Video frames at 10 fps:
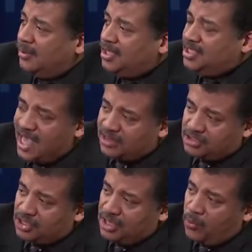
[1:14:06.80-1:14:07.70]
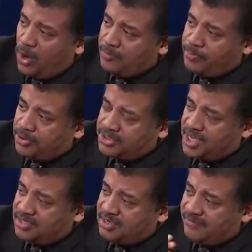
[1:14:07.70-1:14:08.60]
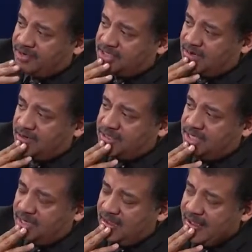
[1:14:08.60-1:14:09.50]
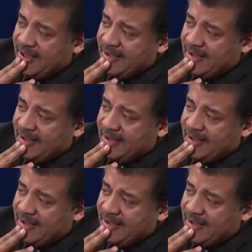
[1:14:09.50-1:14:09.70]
Yet there's only 1% difference in our DNA.